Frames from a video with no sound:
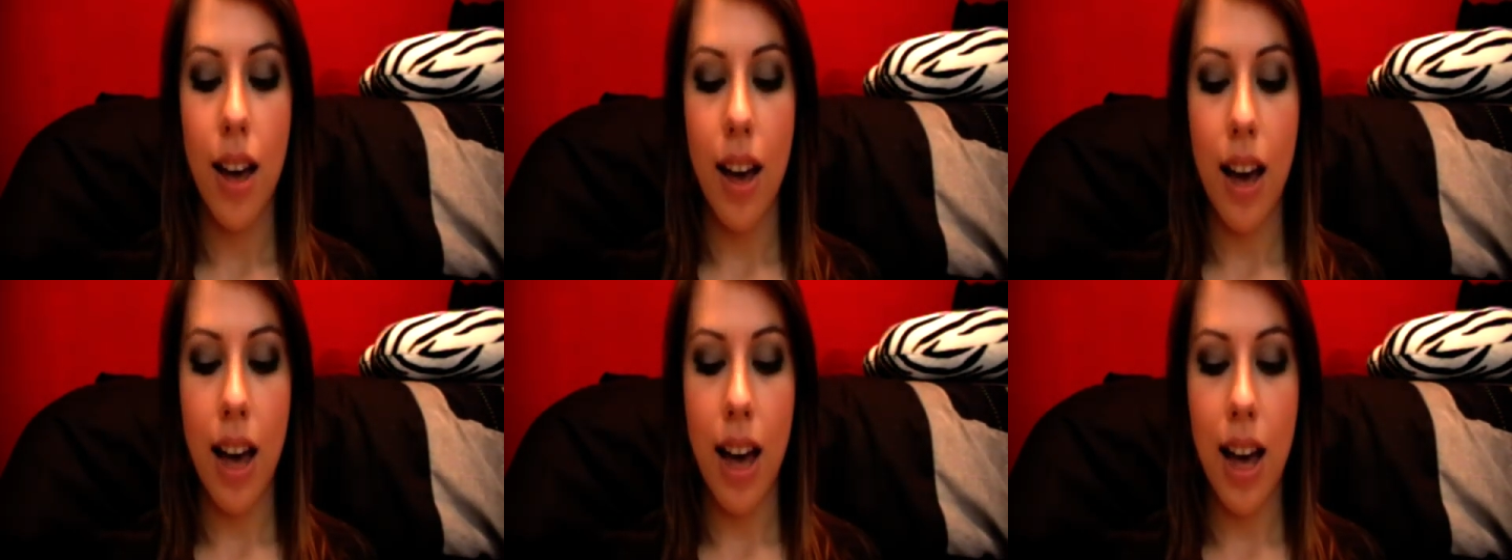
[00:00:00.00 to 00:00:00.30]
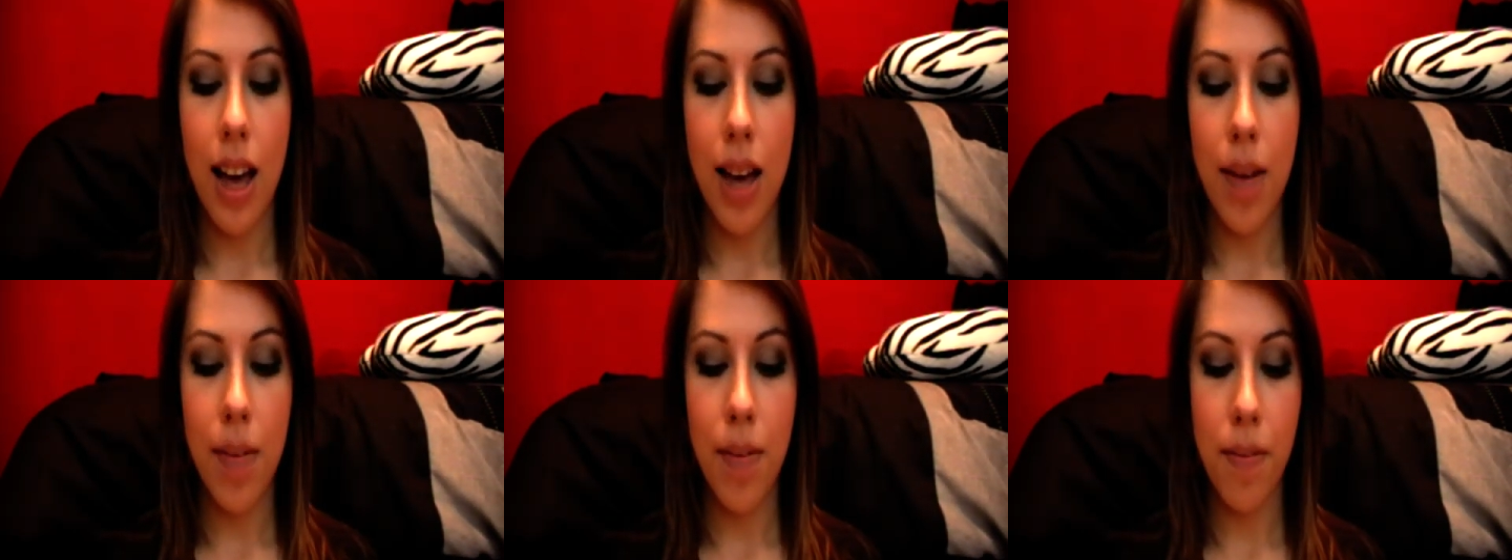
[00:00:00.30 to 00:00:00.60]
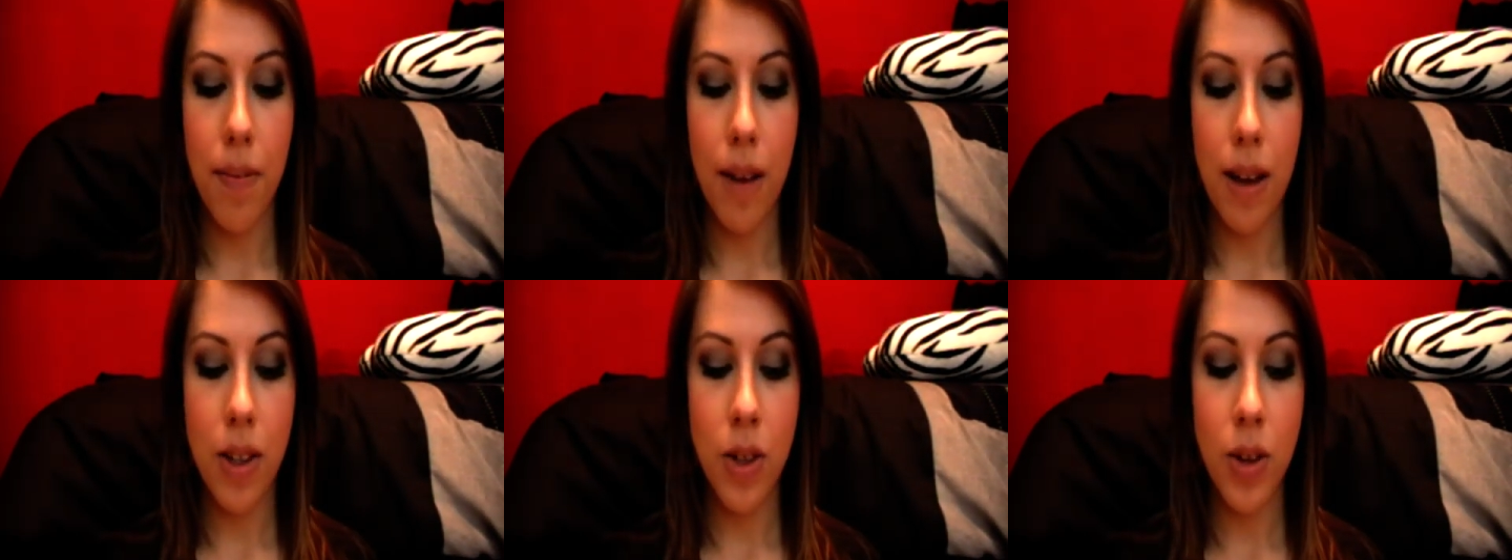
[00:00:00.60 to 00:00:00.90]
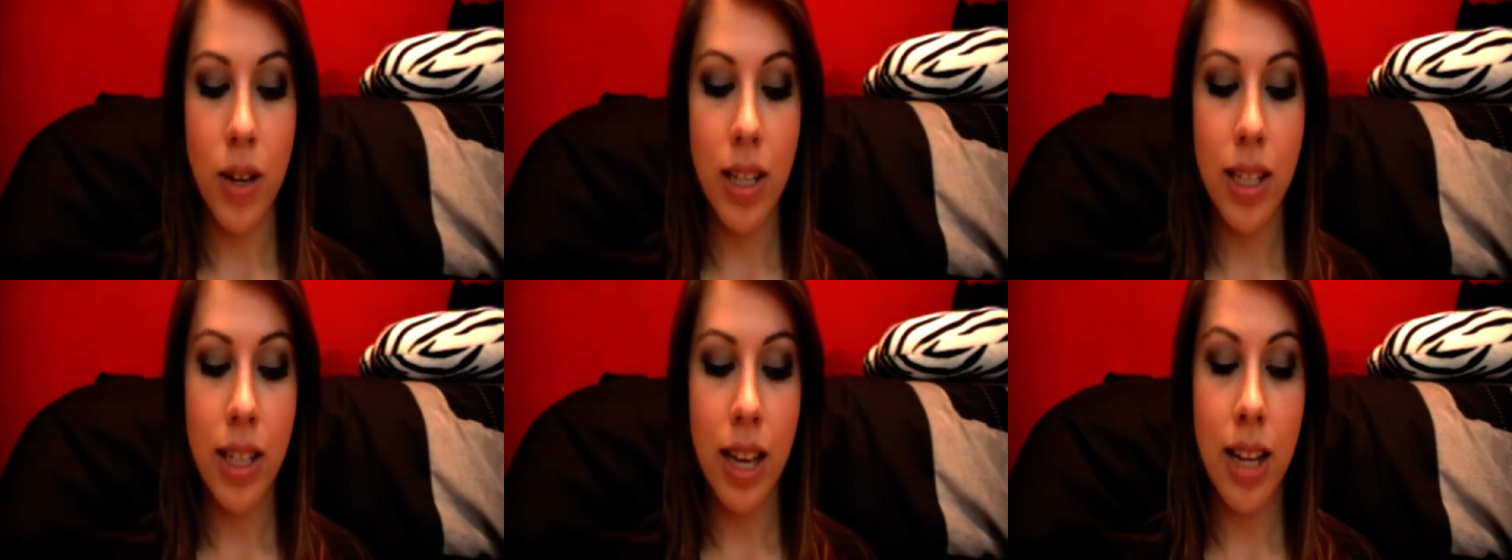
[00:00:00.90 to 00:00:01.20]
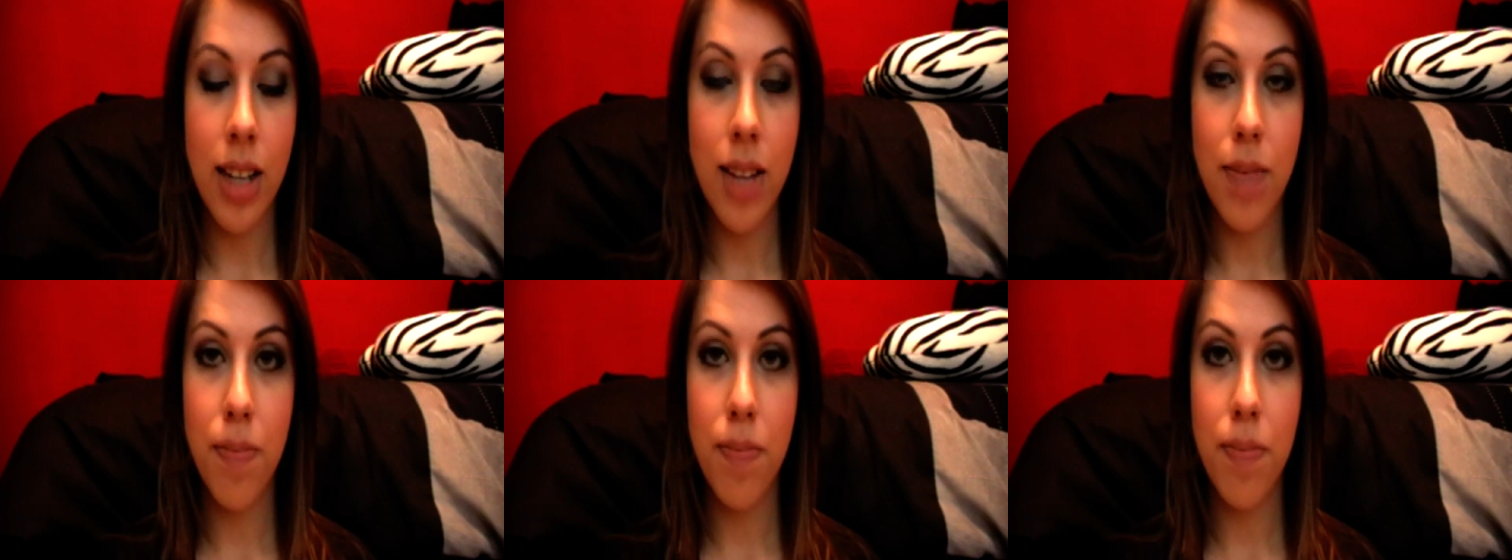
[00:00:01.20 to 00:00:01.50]
So I
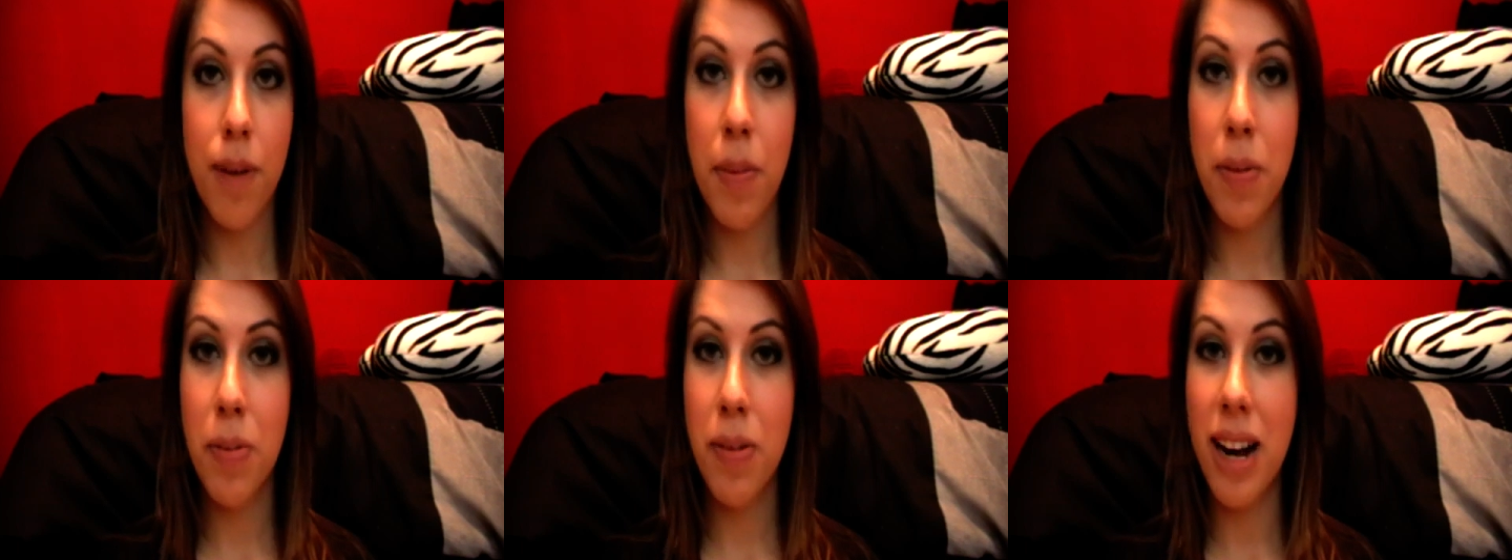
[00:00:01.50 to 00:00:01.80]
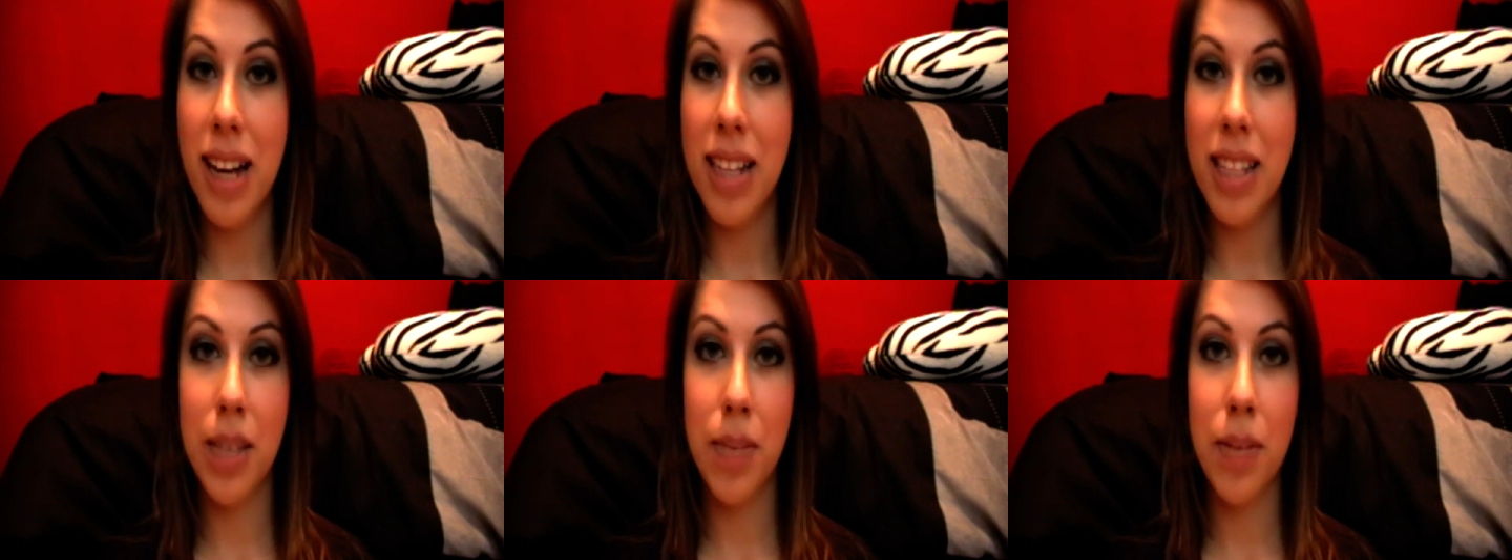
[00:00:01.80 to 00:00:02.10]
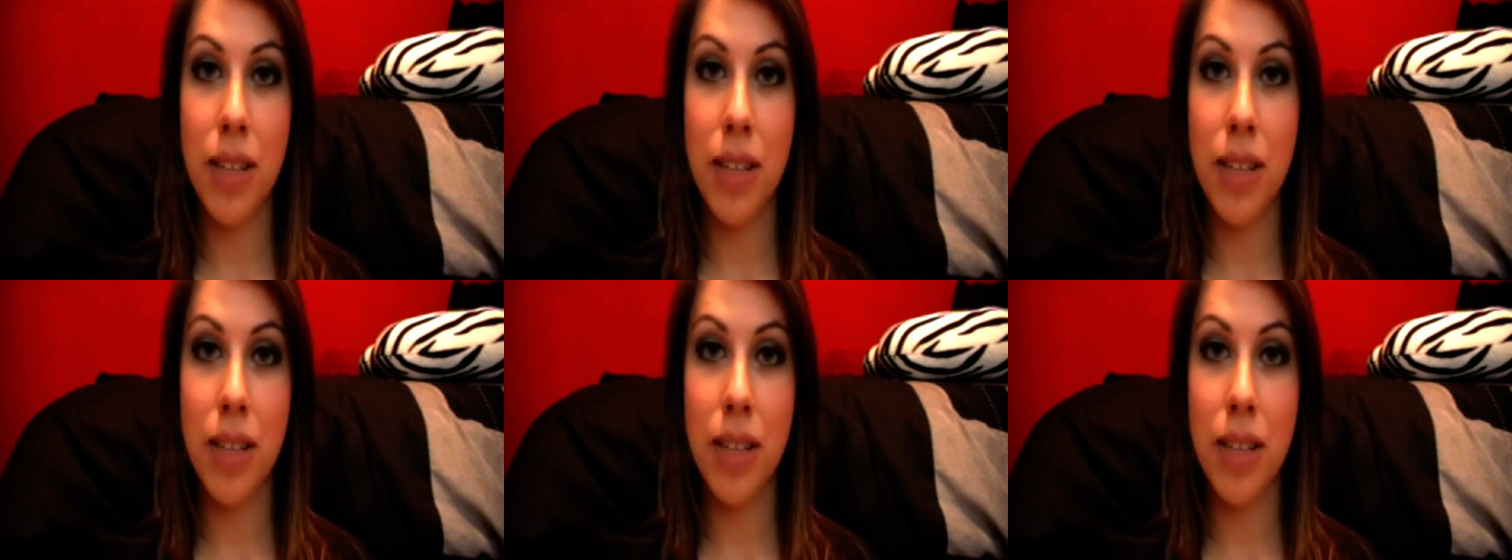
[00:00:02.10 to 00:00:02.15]
decided people were asking